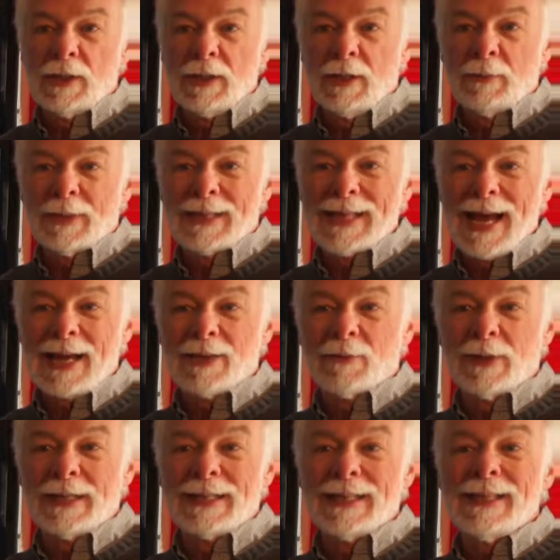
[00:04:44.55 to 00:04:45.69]
the
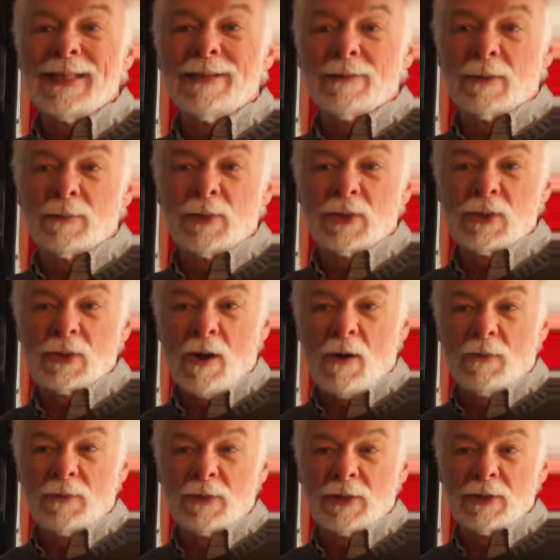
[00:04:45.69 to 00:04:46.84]
Pythagorean theorem to
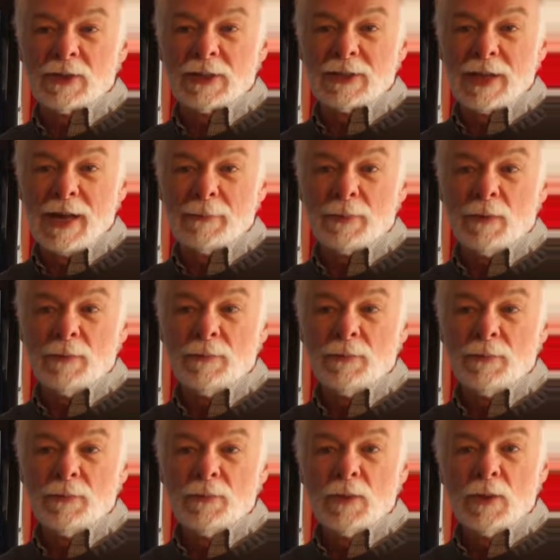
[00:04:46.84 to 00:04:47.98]
solve for this example,
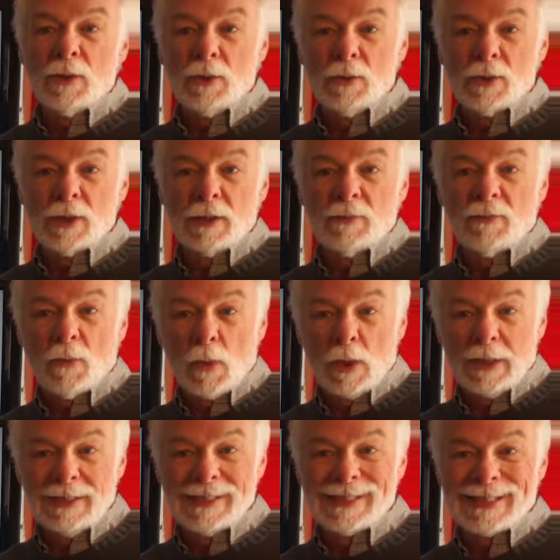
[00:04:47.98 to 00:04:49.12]
using
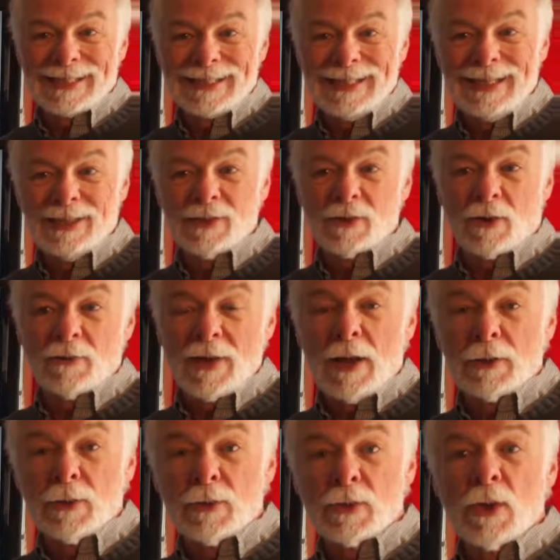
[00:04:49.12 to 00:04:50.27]
40 and 16 as our
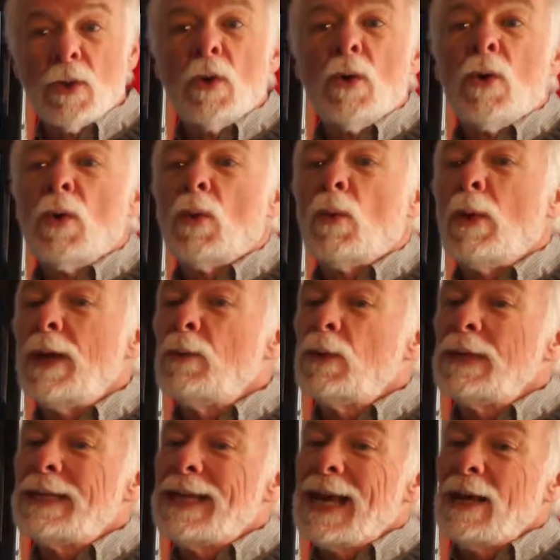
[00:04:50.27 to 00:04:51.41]
values, we
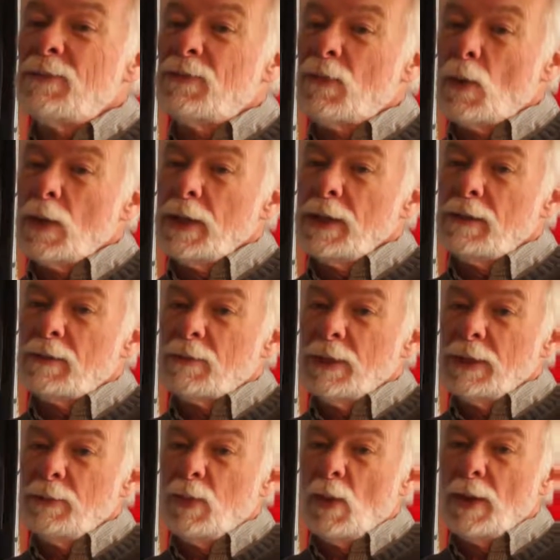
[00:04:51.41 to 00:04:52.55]
would get
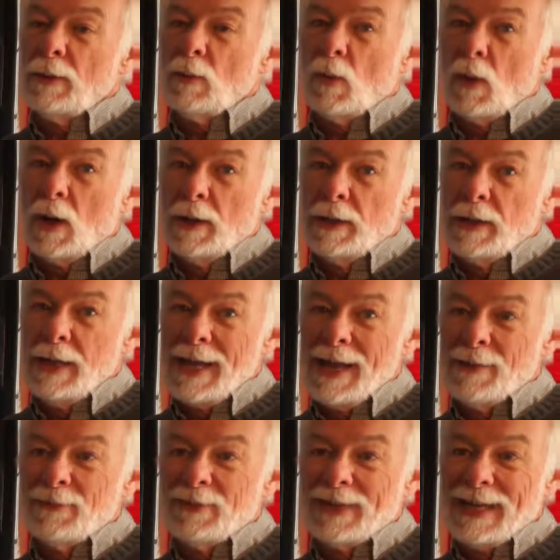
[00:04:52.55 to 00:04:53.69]
43.1
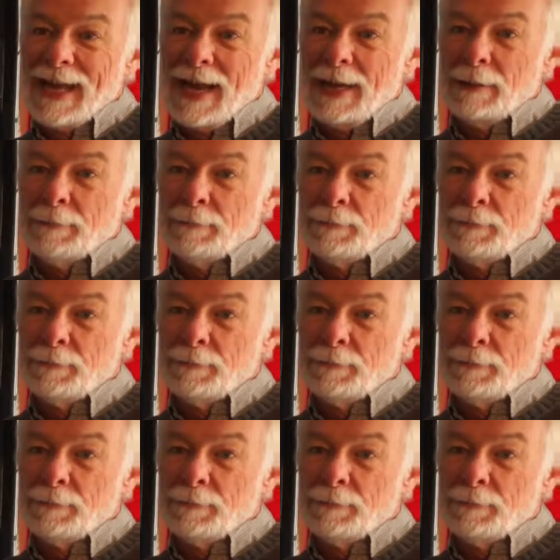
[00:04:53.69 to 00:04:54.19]
MVA.